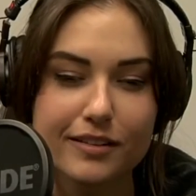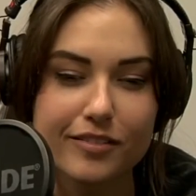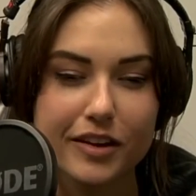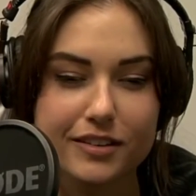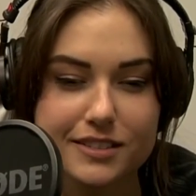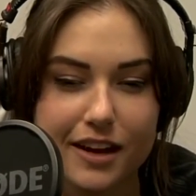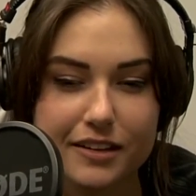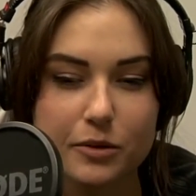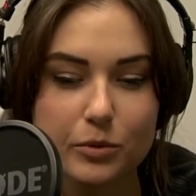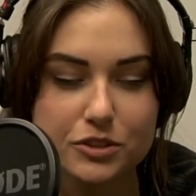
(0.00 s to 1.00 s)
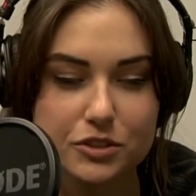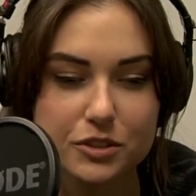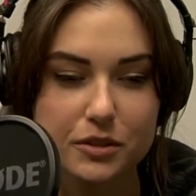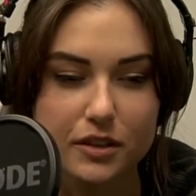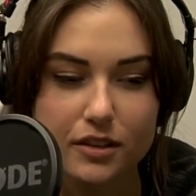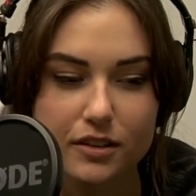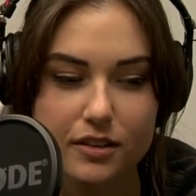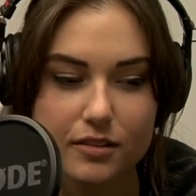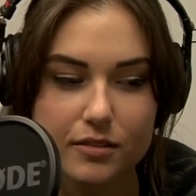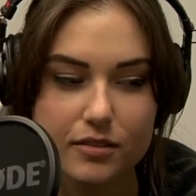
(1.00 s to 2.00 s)
like exactly what you're doing
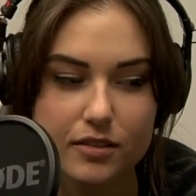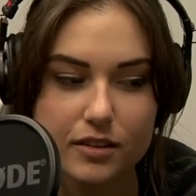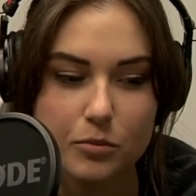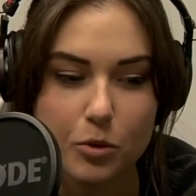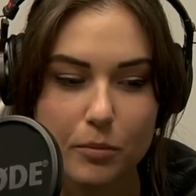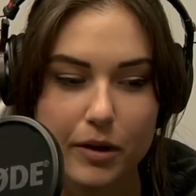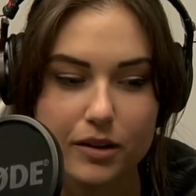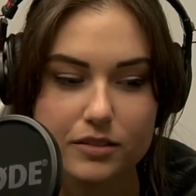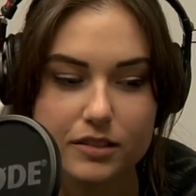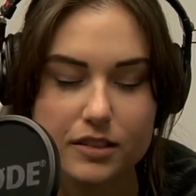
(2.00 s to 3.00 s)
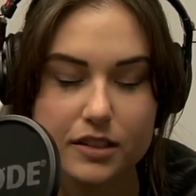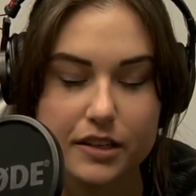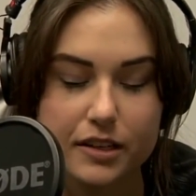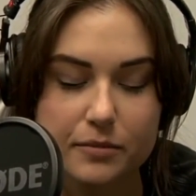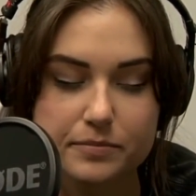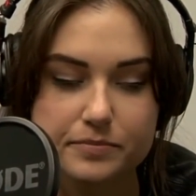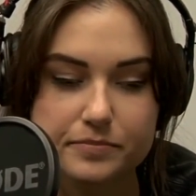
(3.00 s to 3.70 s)
and more about the